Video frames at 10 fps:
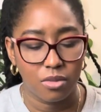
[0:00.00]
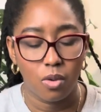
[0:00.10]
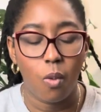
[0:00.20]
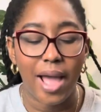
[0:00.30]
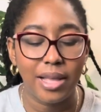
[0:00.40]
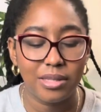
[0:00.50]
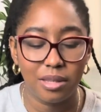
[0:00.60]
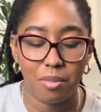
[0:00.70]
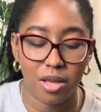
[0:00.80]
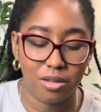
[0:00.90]
Why is
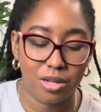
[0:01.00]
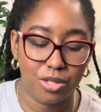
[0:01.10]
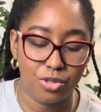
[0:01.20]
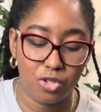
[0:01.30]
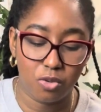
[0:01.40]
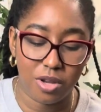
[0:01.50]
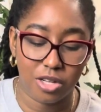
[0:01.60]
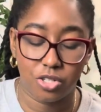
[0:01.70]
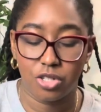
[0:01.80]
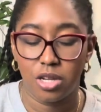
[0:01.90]
it bothering you so
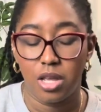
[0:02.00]
much?